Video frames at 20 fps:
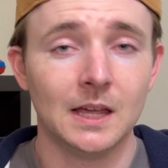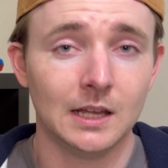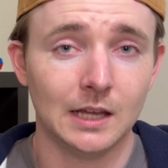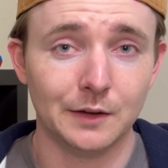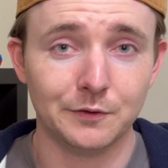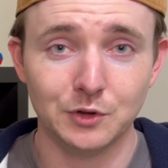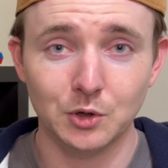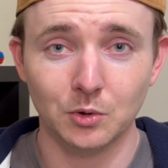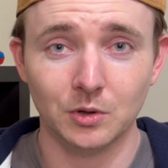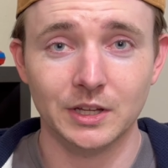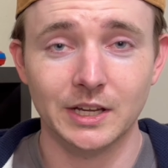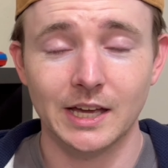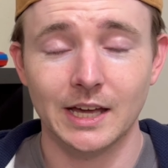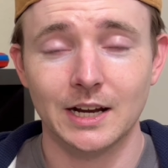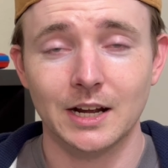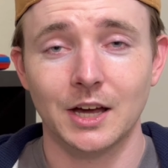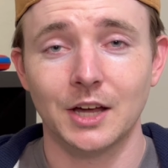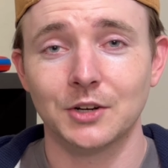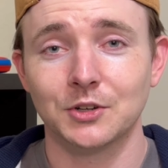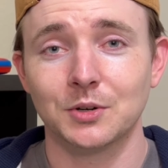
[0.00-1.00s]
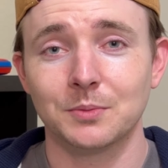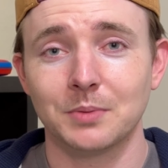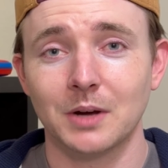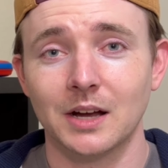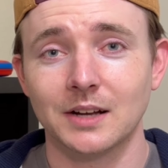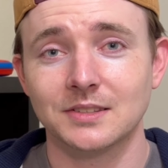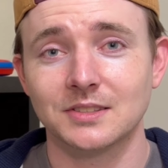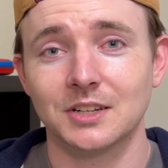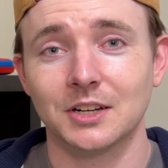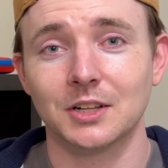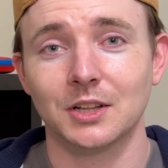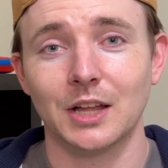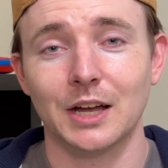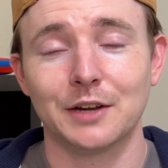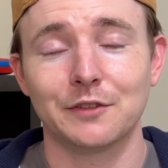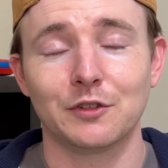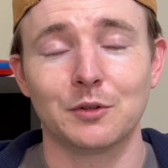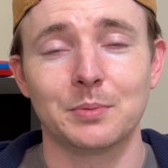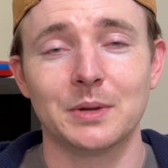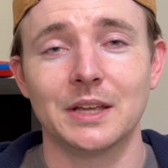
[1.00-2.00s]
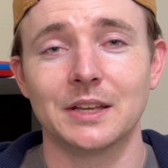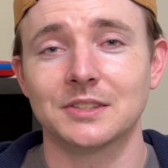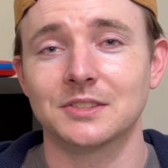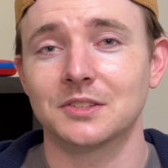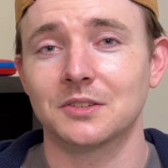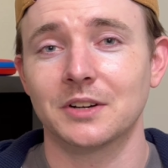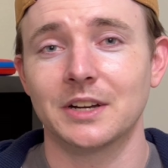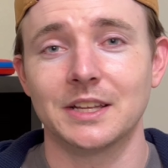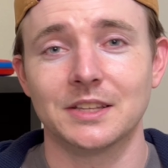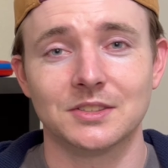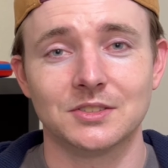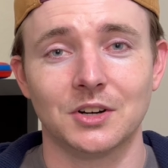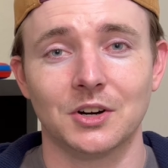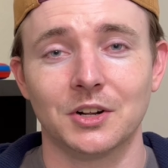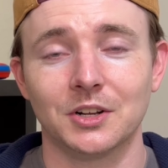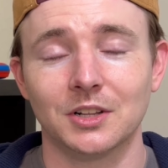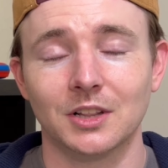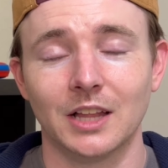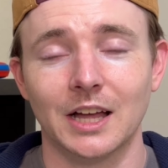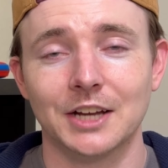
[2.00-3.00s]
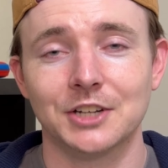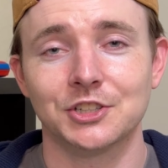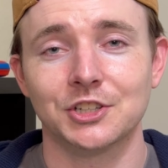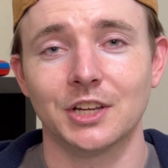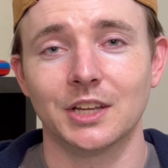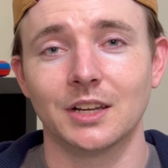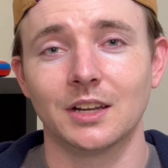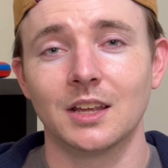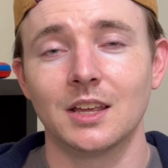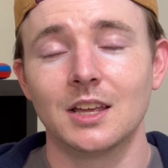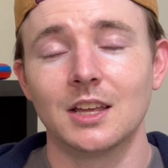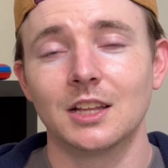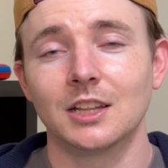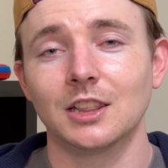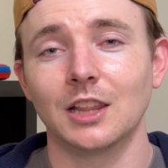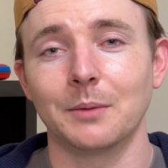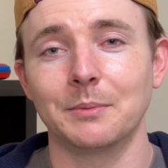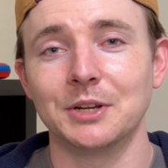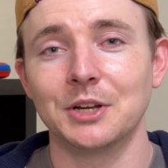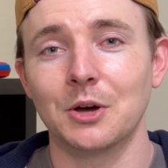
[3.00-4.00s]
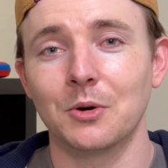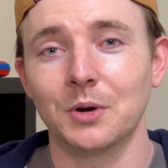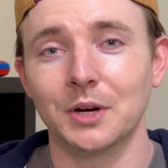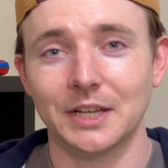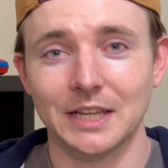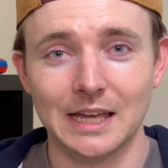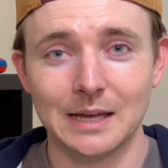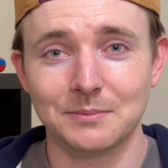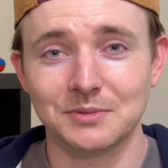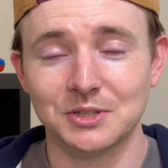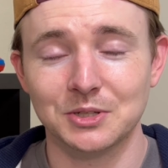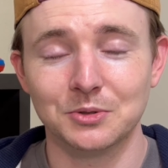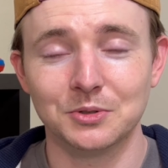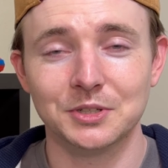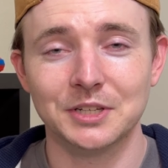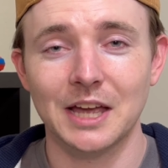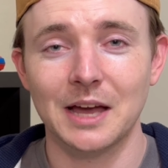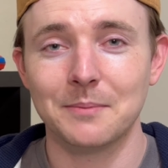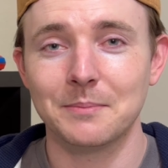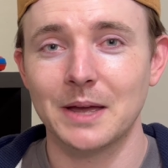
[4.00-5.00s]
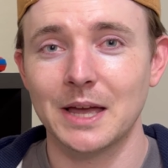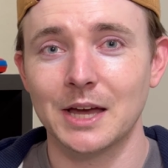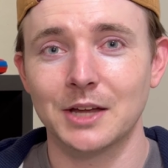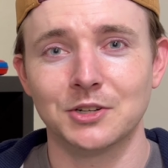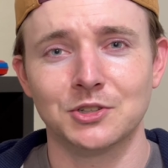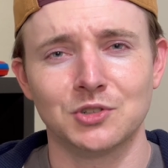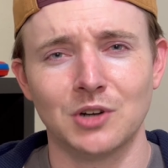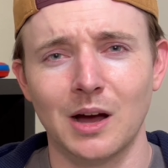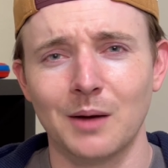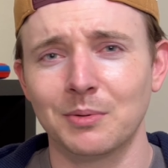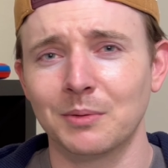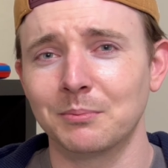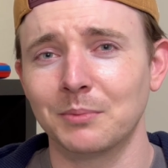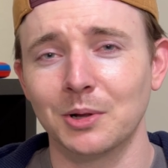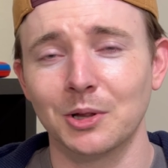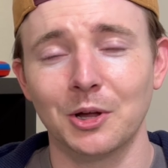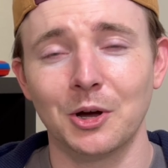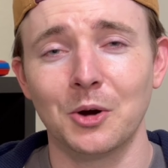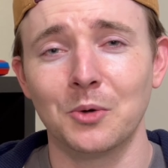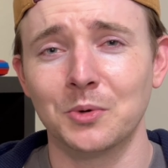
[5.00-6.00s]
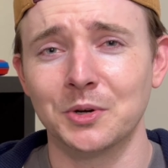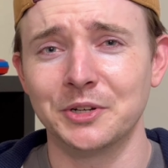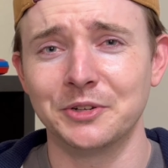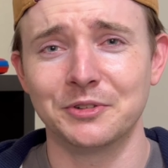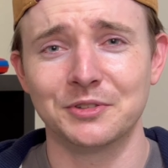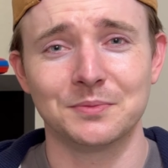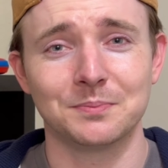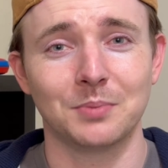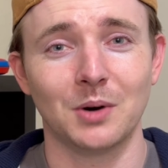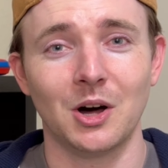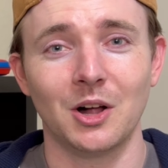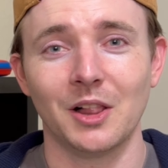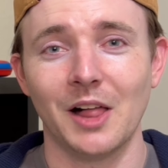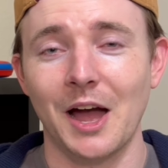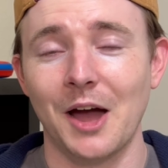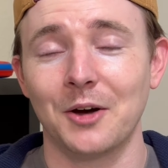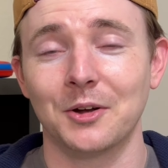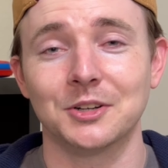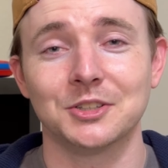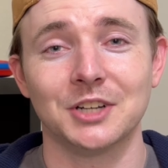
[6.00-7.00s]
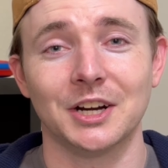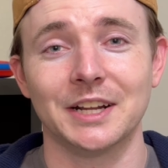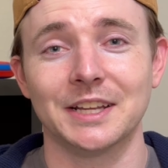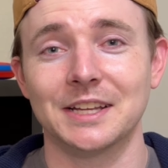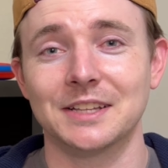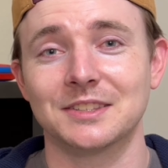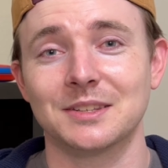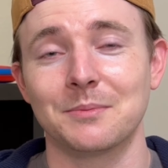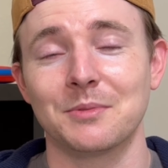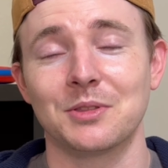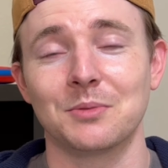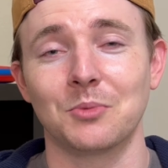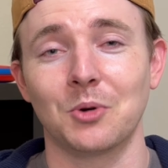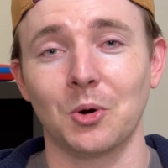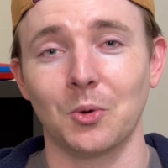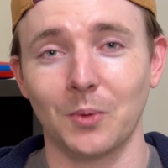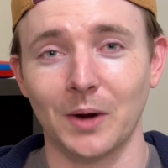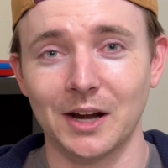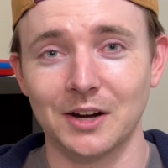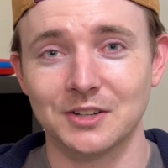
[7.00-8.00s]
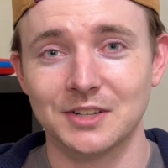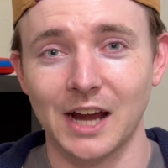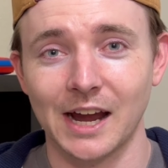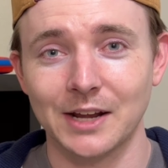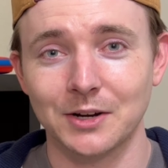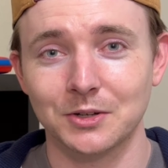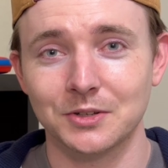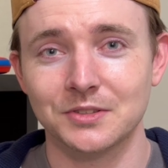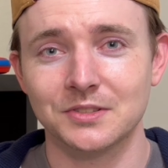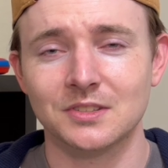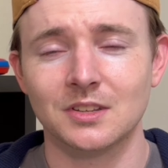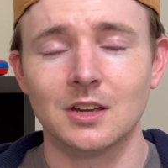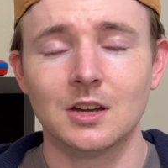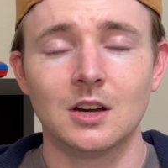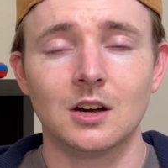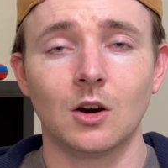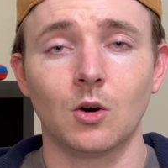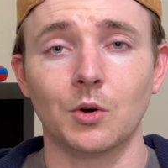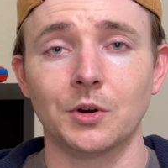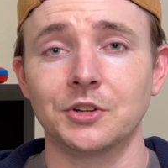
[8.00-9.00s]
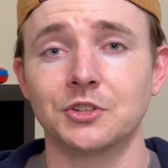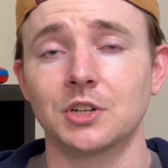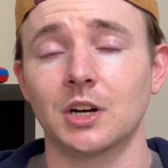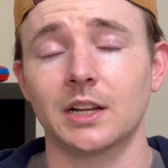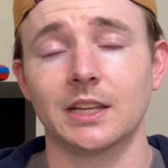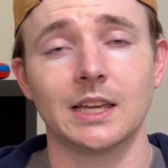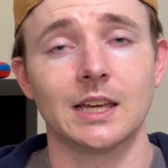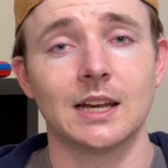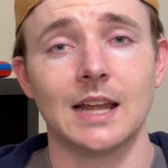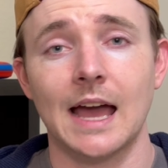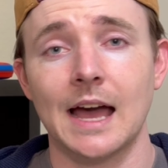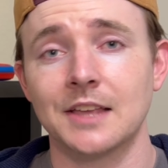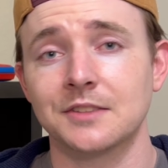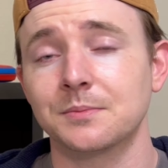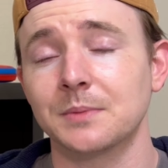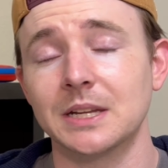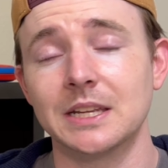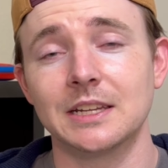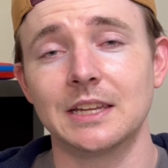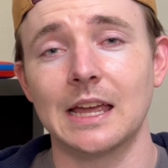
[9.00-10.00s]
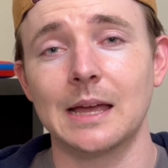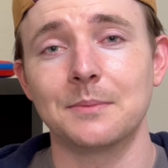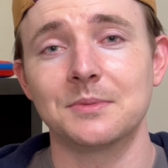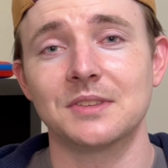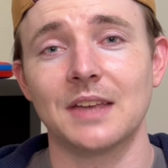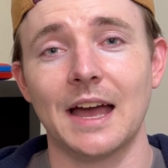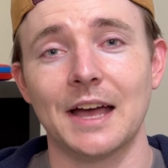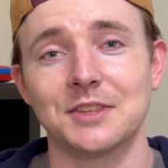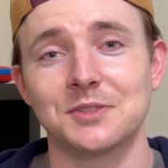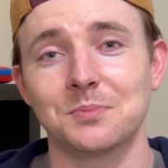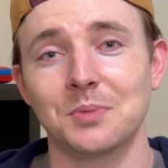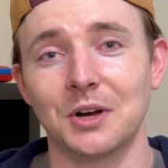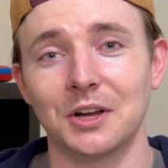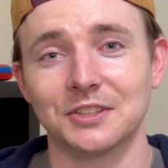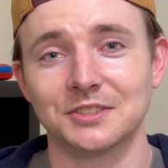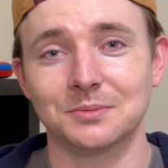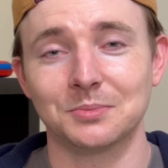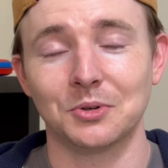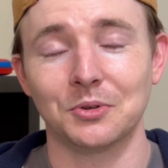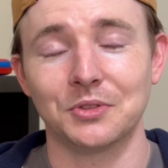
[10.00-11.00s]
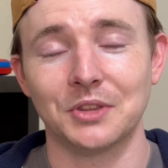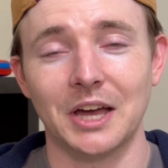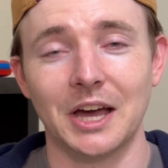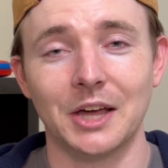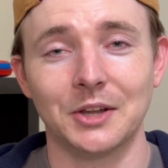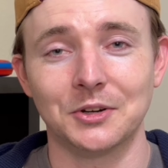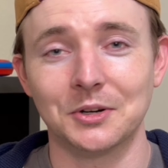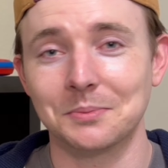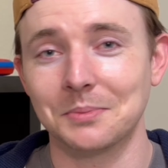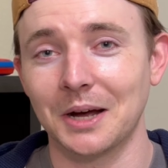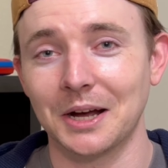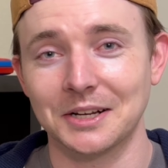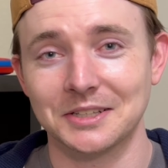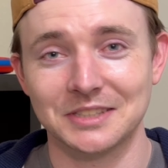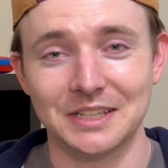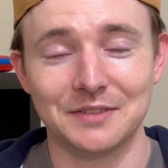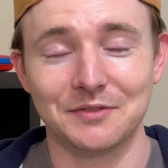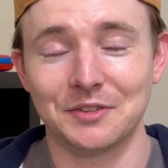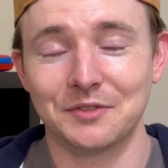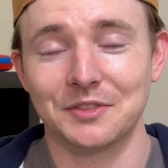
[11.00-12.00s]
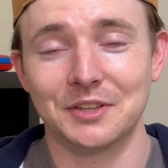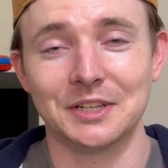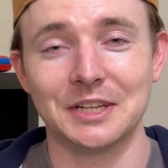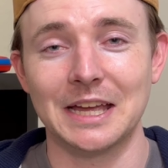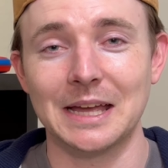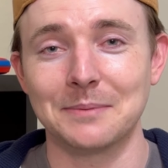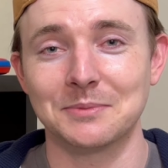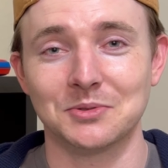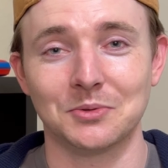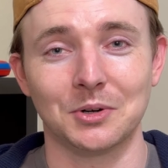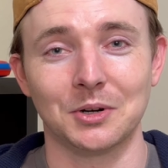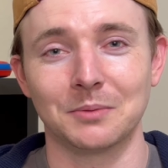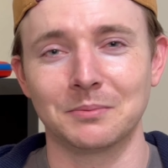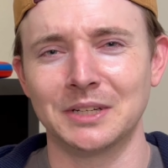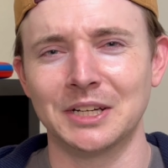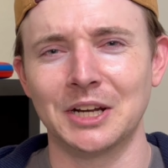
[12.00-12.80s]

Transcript: if you only had 100 bucks to collect for PS3 and start a collection, let me know what games you would get, man. Drop them below. Would you just ball out and try to get some of the more rare titles, or would you try to get as many games as possible with the 100 bucks, even if the games were,